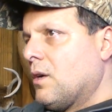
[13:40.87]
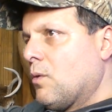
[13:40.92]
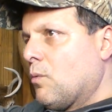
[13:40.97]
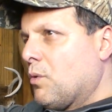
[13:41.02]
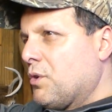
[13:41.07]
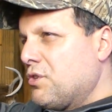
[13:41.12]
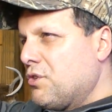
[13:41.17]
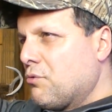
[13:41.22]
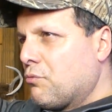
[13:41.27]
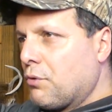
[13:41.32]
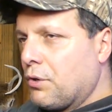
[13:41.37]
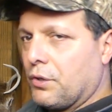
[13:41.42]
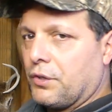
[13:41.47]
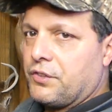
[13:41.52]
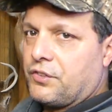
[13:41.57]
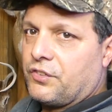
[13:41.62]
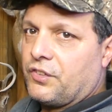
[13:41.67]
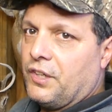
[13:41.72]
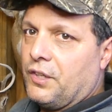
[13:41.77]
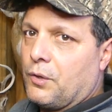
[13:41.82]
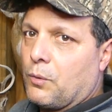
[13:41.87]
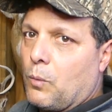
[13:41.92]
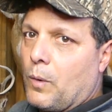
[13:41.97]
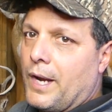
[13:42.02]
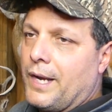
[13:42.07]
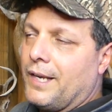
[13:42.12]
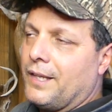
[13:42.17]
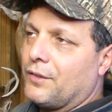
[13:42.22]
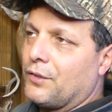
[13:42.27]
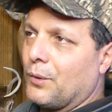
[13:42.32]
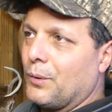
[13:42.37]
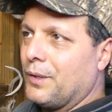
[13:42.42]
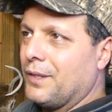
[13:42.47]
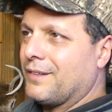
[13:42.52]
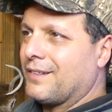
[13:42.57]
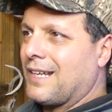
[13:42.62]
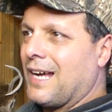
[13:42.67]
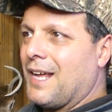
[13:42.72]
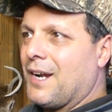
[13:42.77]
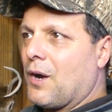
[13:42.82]
when you really sit your weight into it,
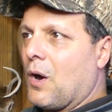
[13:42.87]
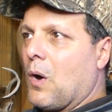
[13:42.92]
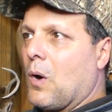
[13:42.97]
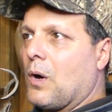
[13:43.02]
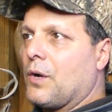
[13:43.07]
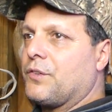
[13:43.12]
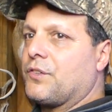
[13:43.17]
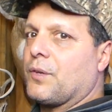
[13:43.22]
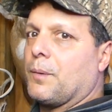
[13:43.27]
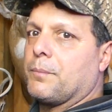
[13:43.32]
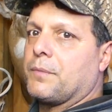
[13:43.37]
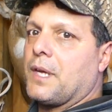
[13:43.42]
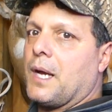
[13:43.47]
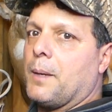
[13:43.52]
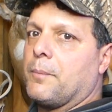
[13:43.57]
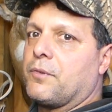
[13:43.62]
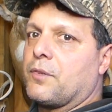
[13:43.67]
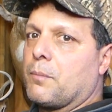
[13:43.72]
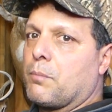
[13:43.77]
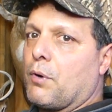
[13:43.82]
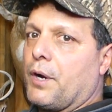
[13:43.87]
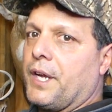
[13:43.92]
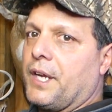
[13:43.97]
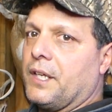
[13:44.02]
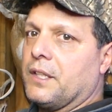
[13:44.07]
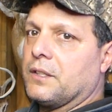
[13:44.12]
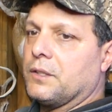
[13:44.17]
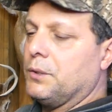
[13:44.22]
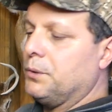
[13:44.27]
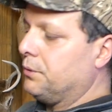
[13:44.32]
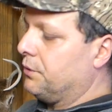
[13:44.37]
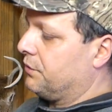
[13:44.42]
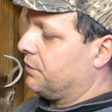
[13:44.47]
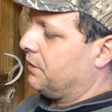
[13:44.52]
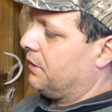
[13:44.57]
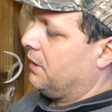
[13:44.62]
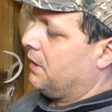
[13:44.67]
it's kind of hard sometimes to break it loose.